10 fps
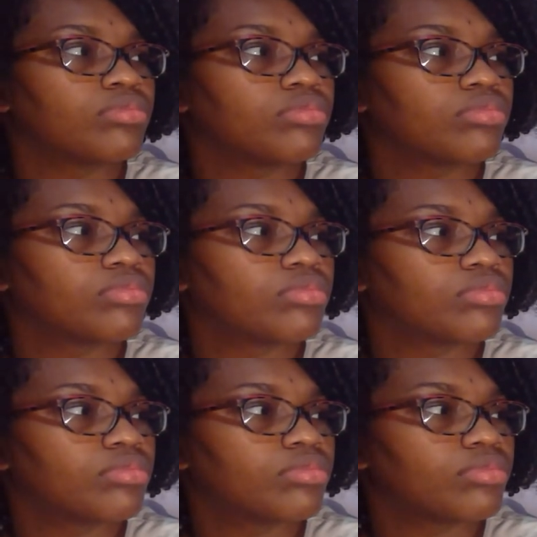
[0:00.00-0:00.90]

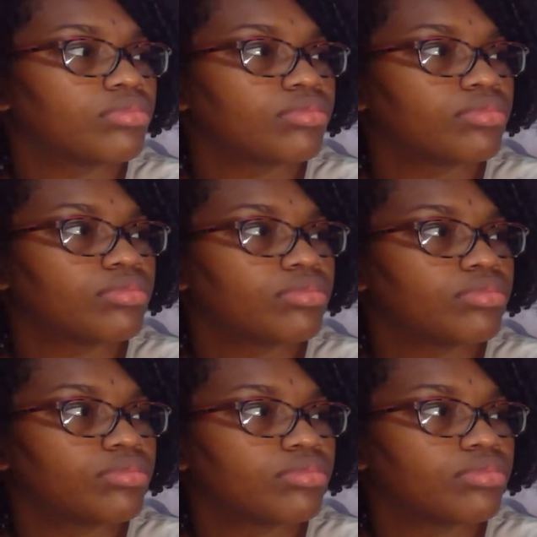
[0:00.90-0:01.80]

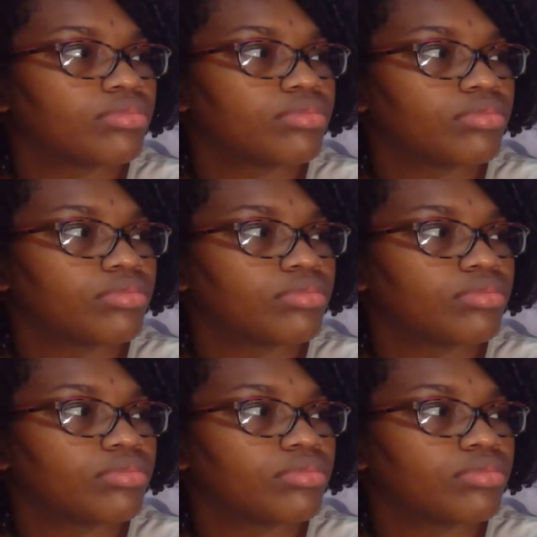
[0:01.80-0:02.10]
This person isn't speaking.